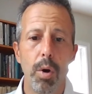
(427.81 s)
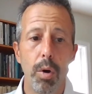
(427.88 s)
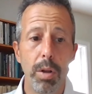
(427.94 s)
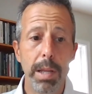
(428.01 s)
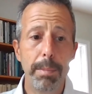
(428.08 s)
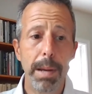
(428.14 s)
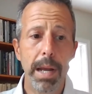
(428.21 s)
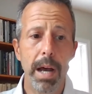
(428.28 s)

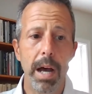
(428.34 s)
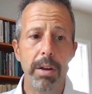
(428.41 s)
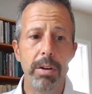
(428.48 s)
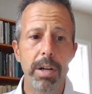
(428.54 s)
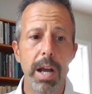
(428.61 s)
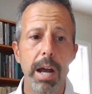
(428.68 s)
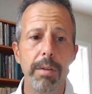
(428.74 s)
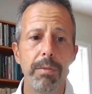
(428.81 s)
Only by
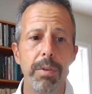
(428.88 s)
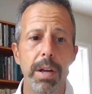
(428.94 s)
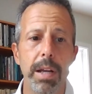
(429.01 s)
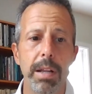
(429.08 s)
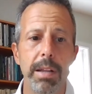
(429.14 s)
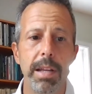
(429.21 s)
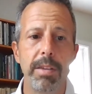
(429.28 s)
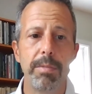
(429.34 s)

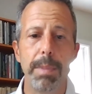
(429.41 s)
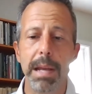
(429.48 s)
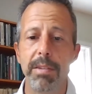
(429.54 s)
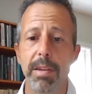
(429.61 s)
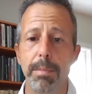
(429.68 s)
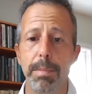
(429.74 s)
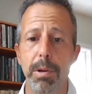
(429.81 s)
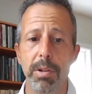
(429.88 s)
uncovering these
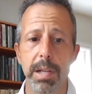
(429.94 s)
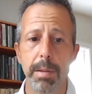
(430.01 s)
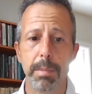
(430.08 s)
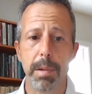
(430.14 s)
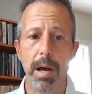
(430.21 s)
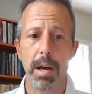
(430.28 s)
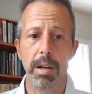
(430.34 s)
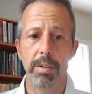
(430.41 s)
basic building
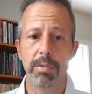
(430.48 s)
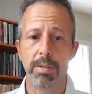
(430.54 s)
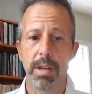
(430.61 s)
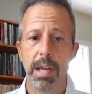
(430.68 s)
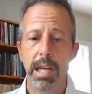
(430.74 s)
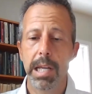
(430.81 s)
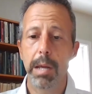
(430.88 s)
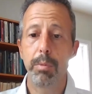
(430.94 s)

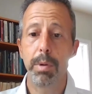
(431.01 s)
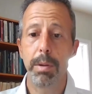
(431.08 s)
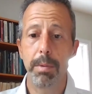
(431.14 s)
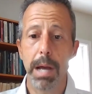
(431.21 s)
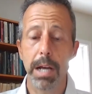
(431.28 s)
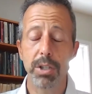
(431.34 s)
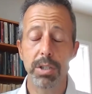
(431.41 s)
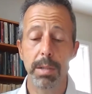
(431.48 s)
blocks can
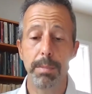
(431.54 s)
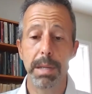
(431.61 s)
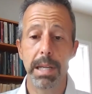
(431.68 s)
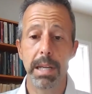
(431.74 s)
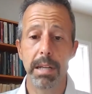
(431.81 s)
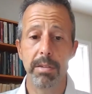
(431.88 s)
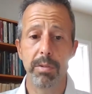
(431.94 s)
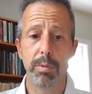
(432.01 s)
we actually
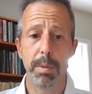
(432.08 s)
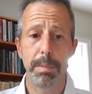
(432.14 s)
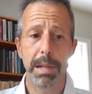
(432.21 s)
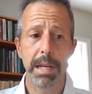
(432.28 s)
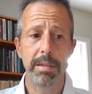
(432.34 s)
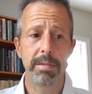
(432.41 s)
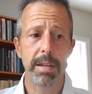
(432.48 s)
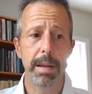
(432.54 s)
begin to
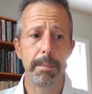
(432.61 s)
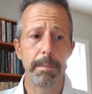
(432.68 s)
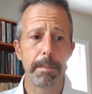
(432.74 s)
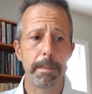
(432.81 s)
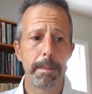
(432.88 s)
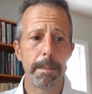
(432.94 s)
replace them.